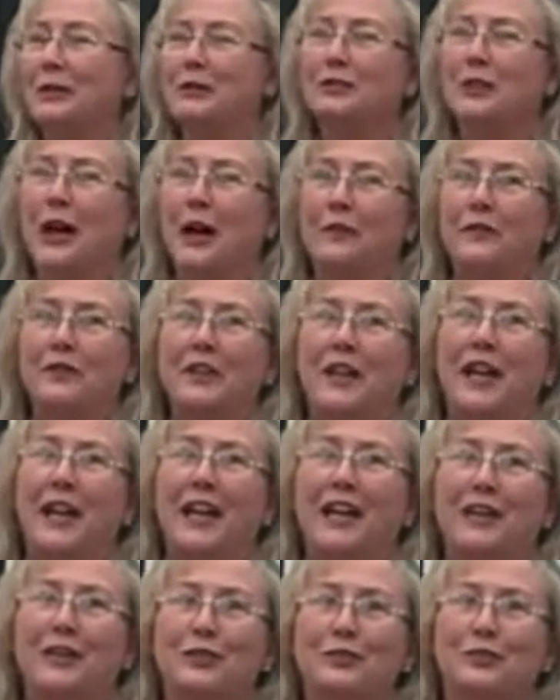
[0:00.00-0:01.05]
I was often the
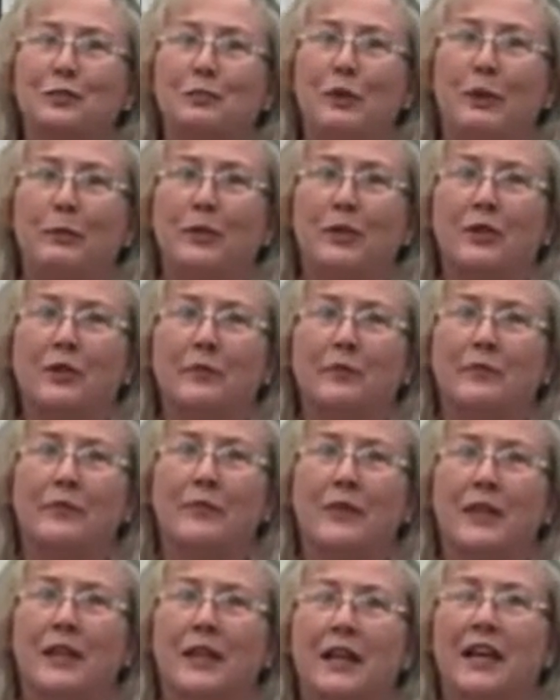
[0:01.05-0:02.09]
anchor swimmer,
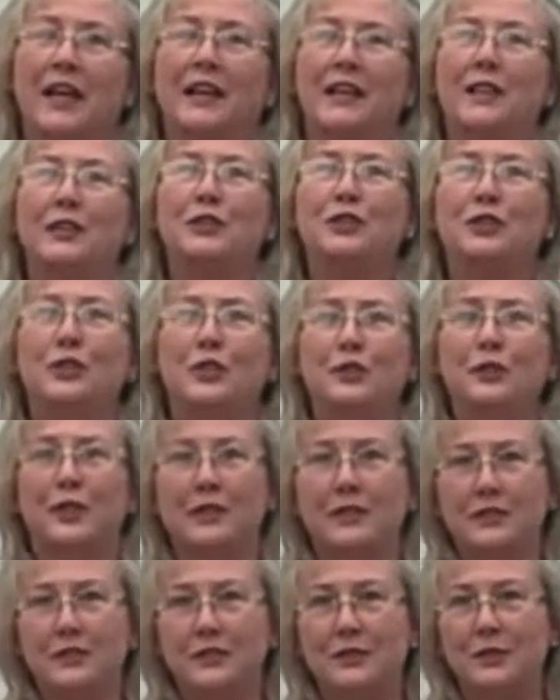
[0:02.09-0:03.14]
and
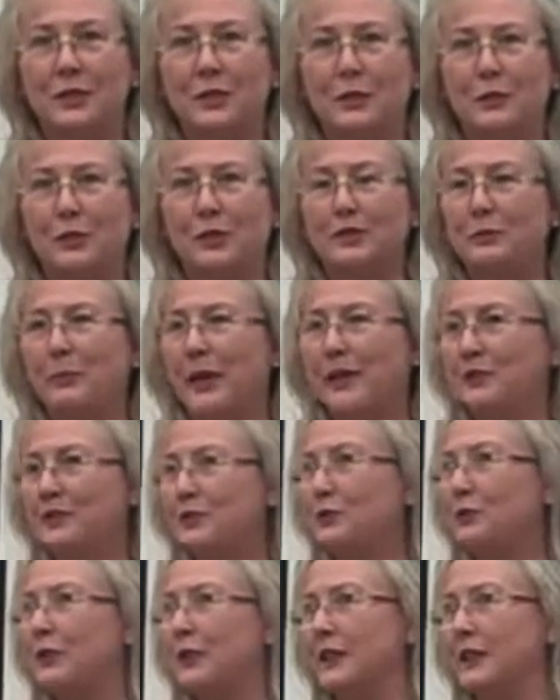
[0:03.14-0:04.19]
endurance was my
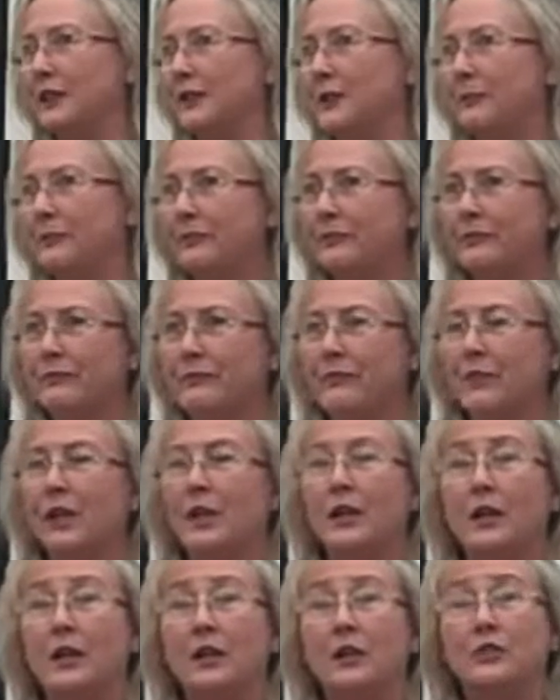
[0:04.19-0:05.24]
strength.
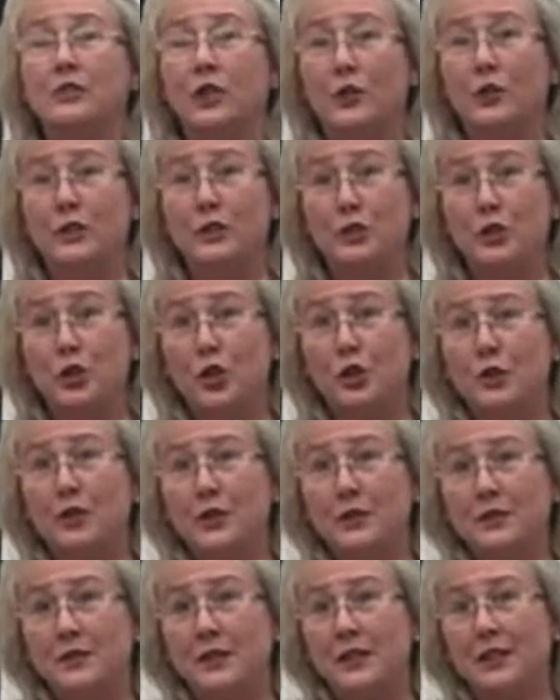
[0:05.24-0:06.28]
So
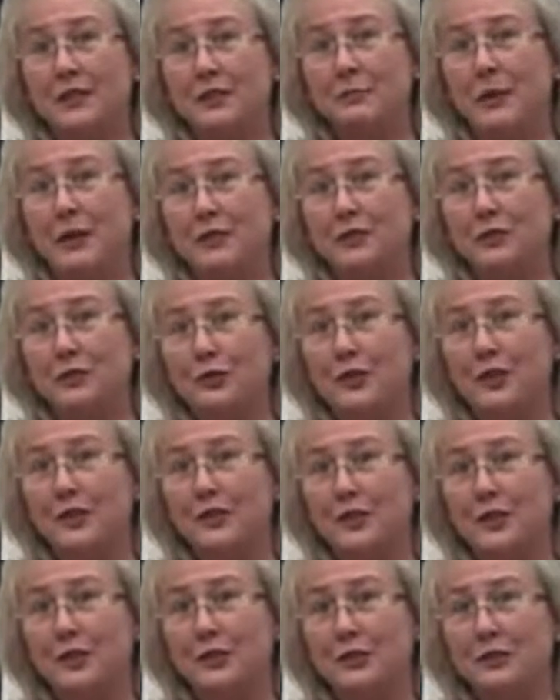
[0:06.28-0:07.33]
endurance is my
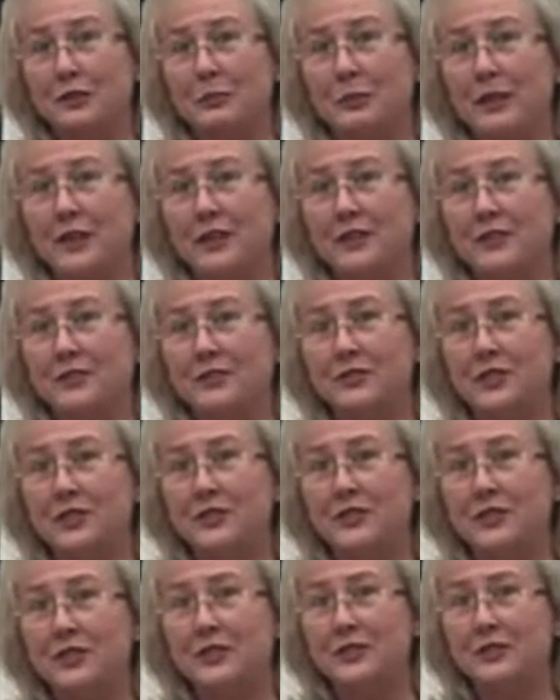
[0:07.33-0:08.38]
strength here, to be
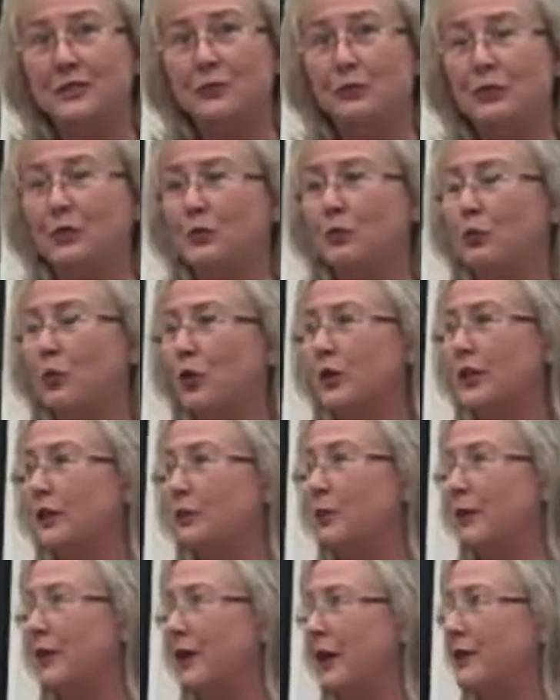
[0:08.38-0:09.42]
consistent with
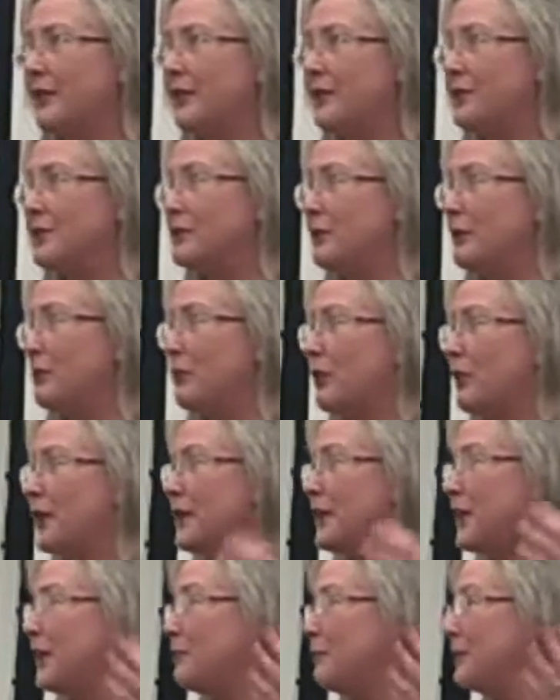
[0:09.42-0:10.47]
working with others, to
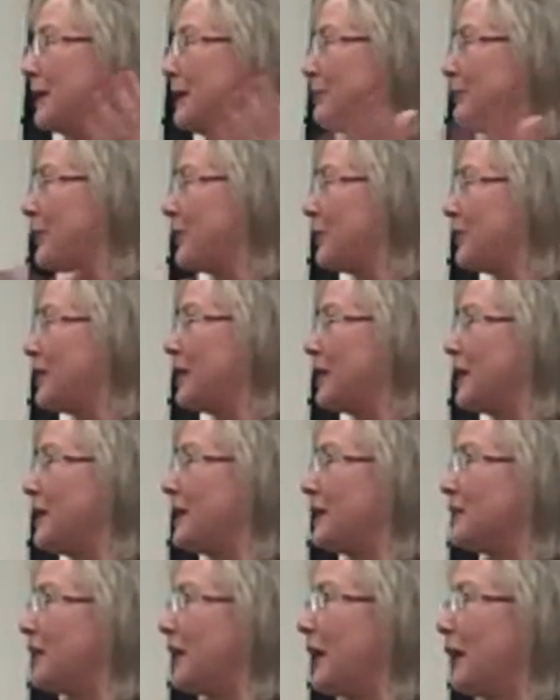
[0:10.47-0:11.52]
bringing in people
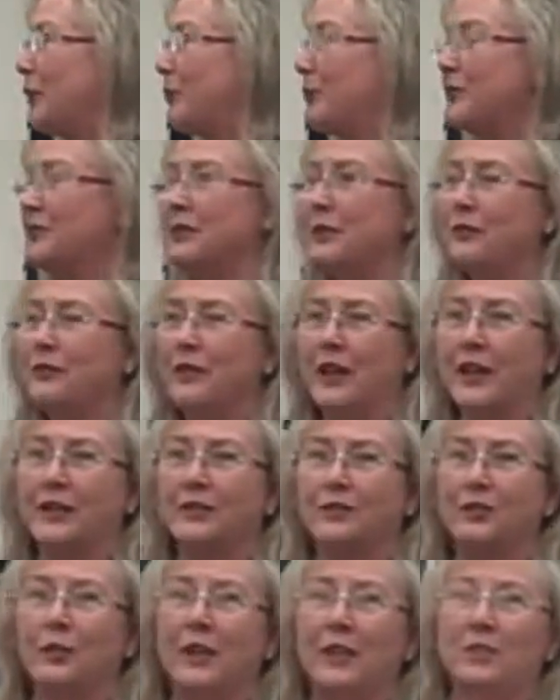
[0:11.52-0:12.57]
to help us
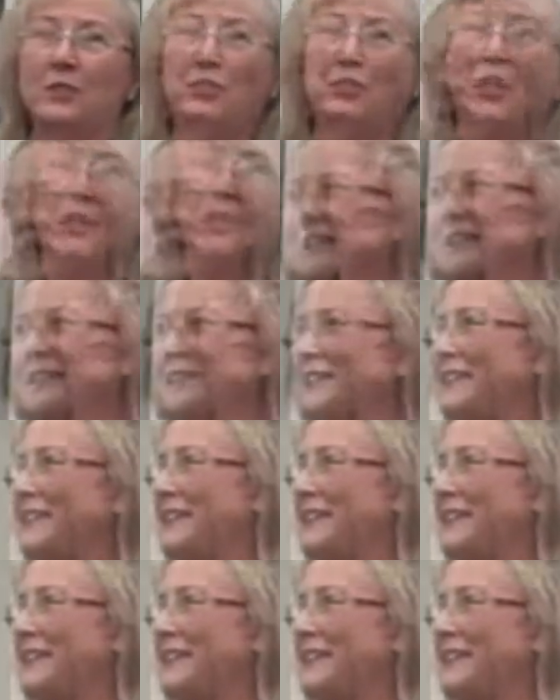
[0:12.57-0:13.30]
effectuate change.